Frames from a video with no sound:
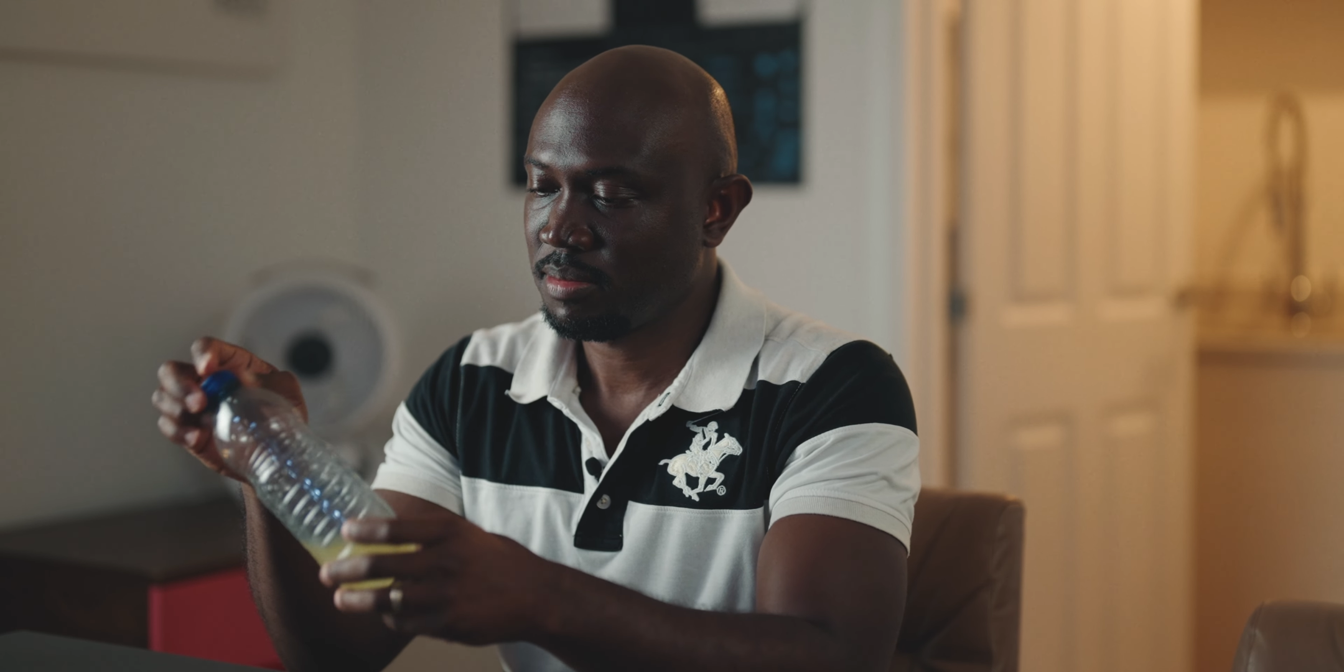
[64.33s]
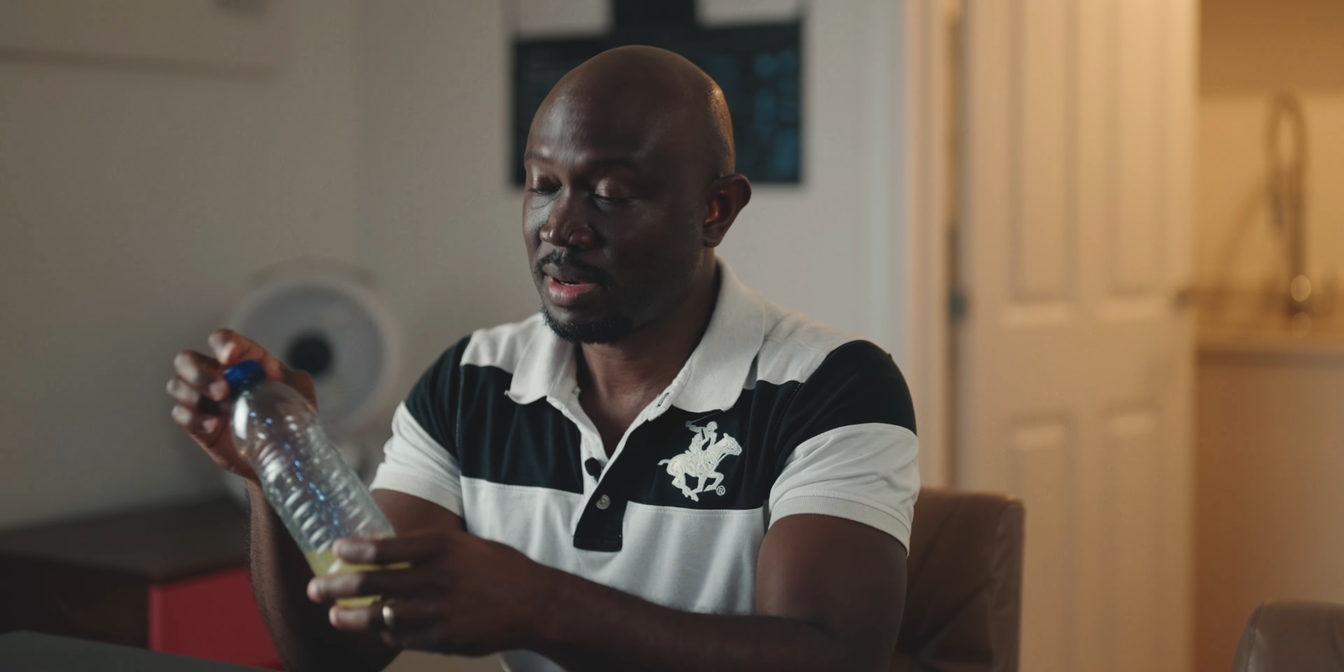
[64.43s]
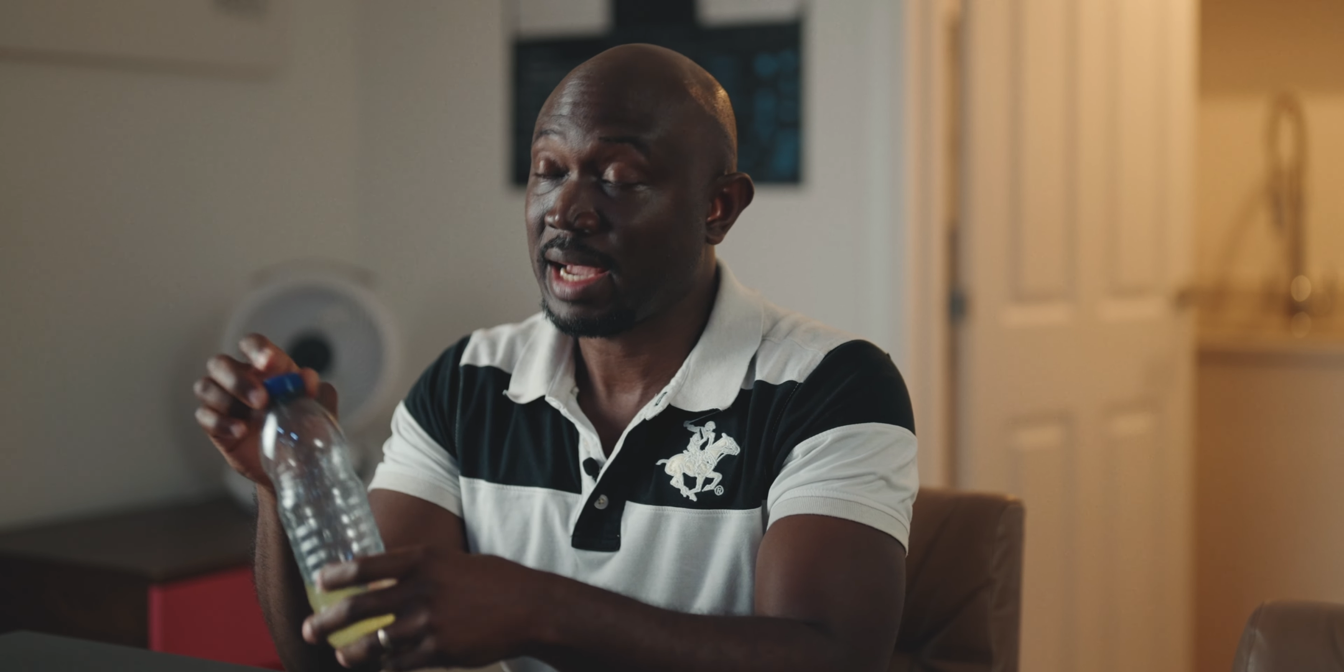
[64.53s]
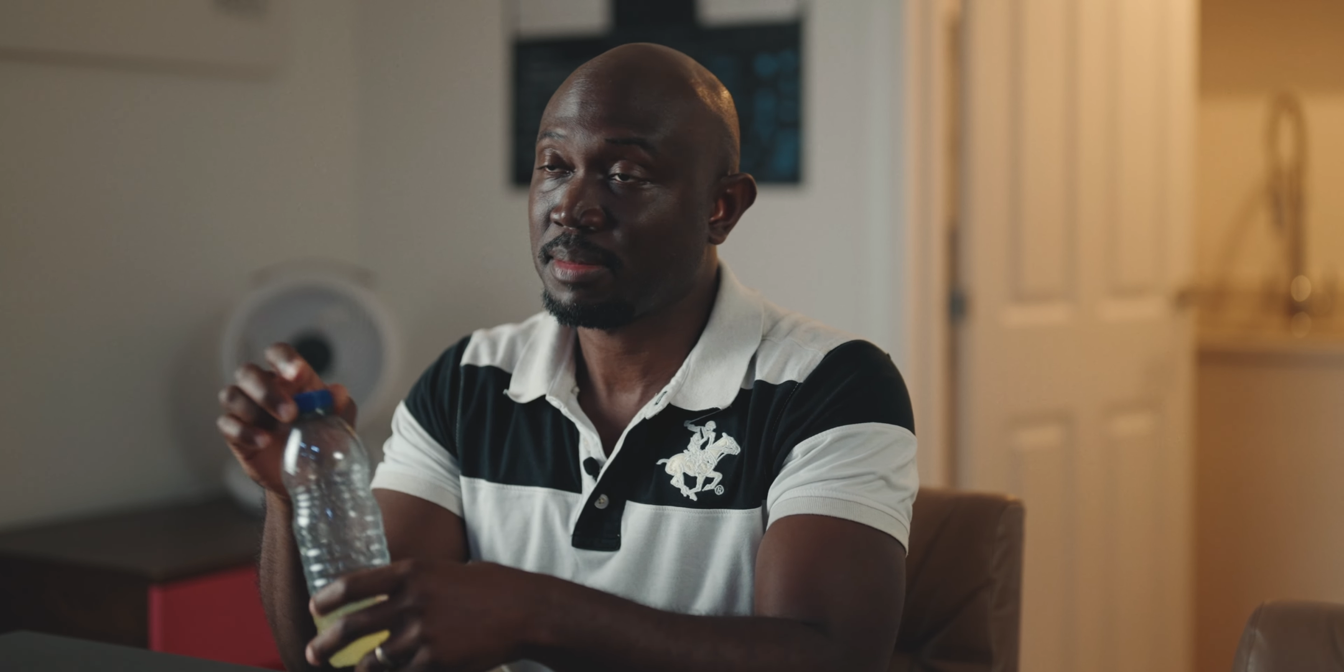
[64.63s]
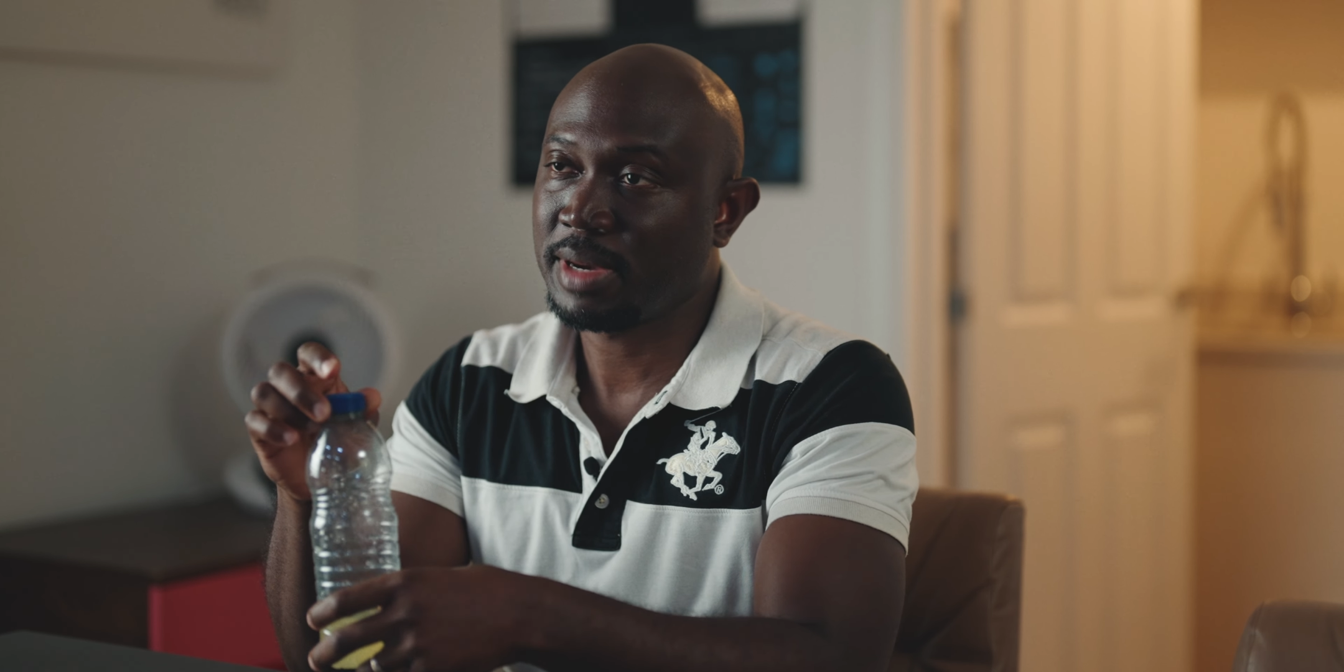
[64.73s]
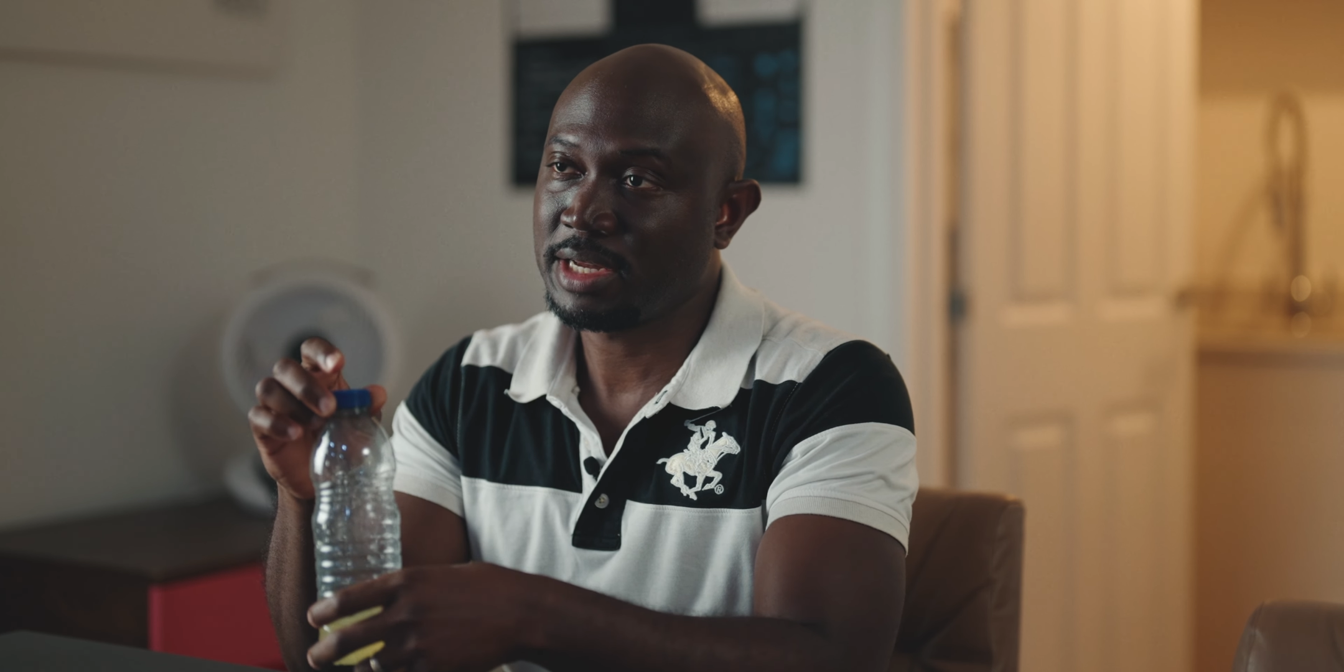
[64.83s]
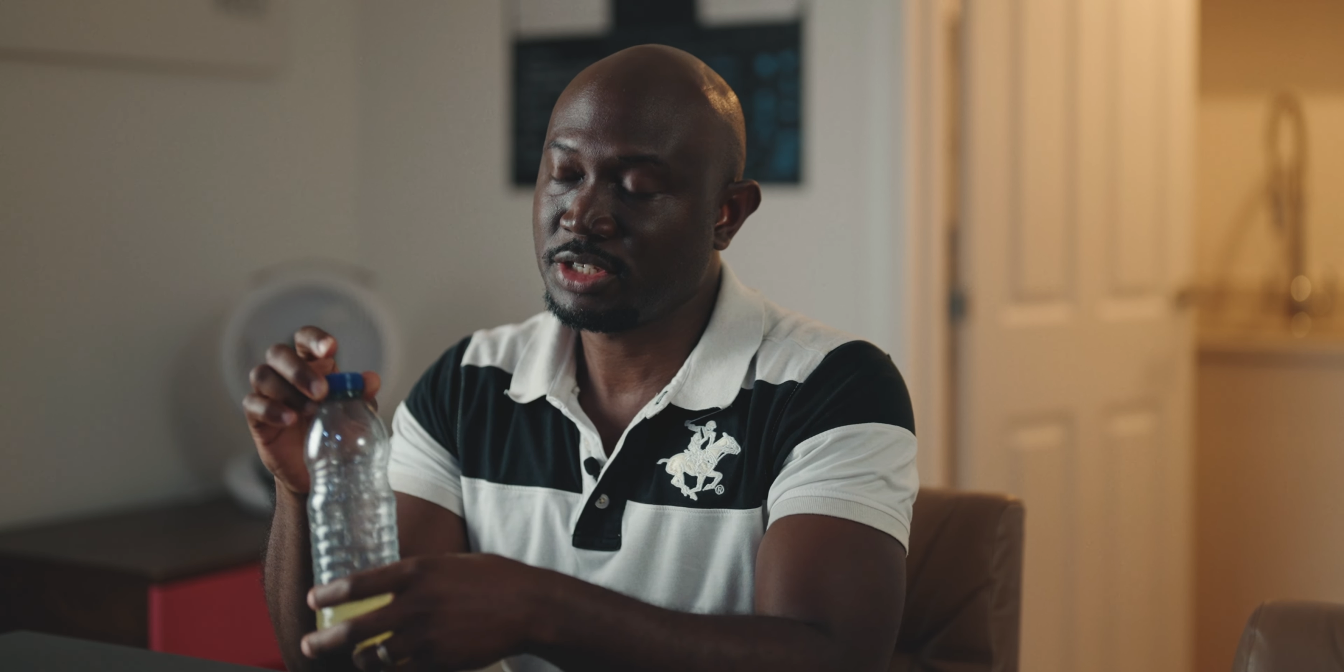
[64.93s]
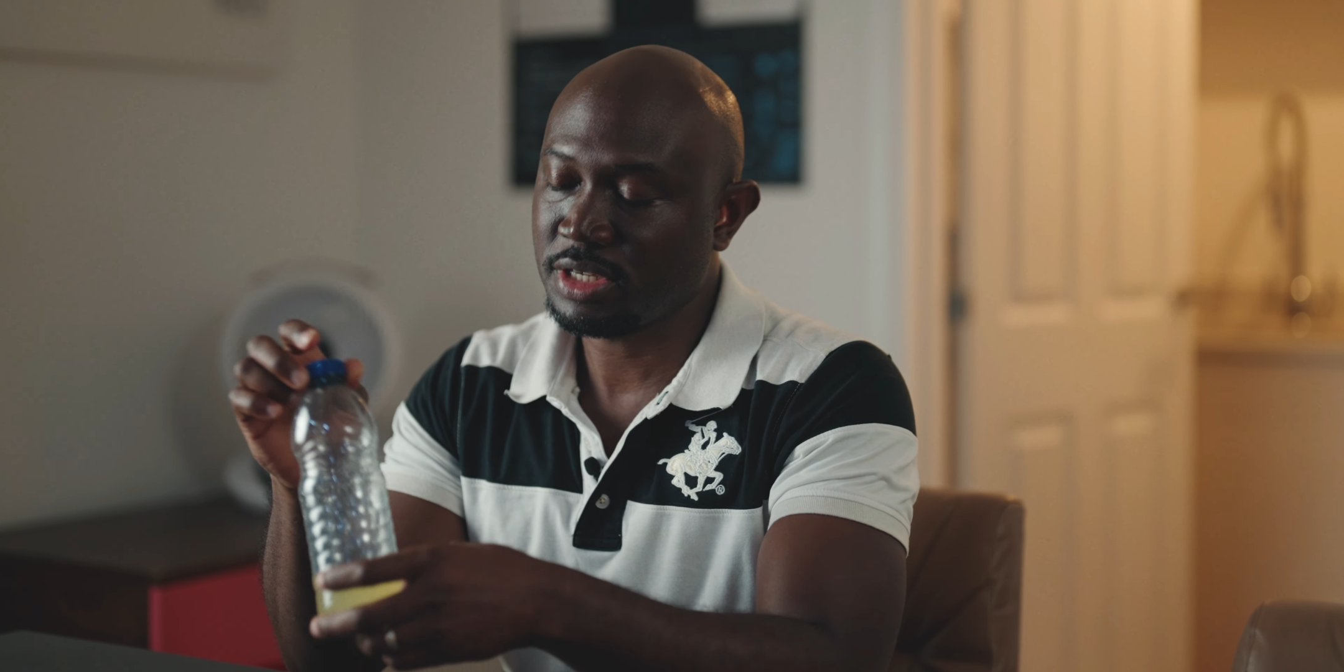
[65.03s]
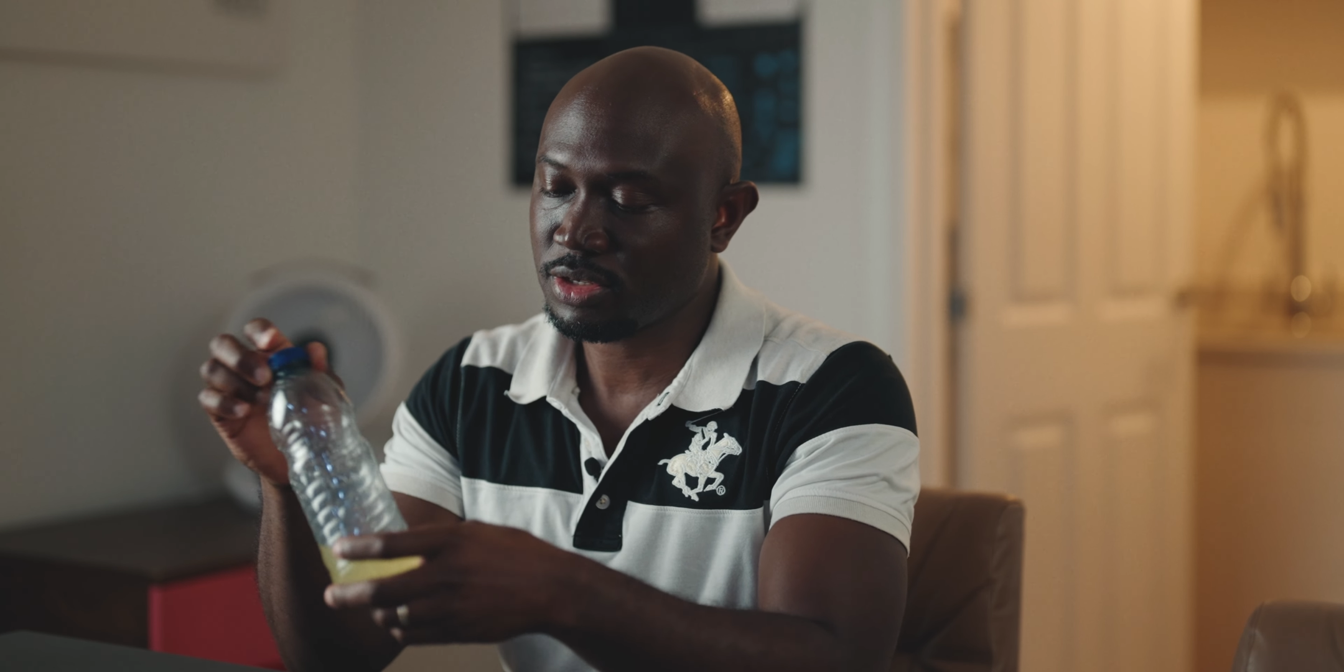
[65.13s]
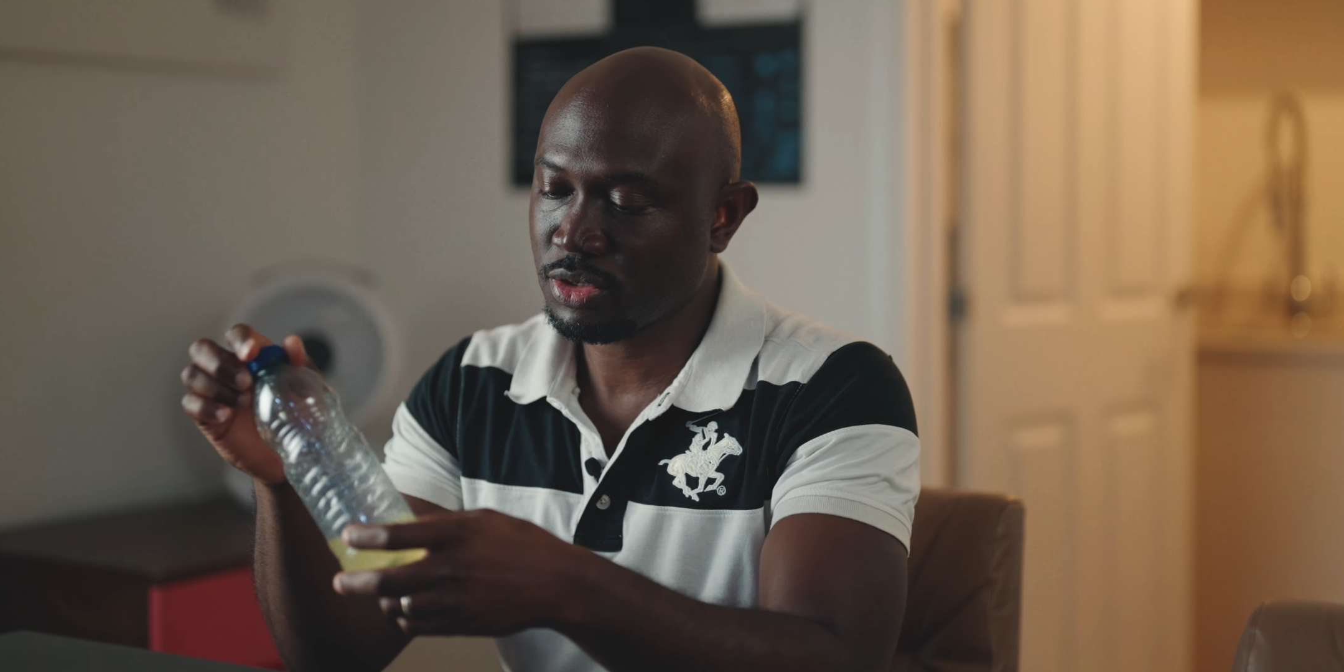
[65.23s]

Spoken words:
black magic.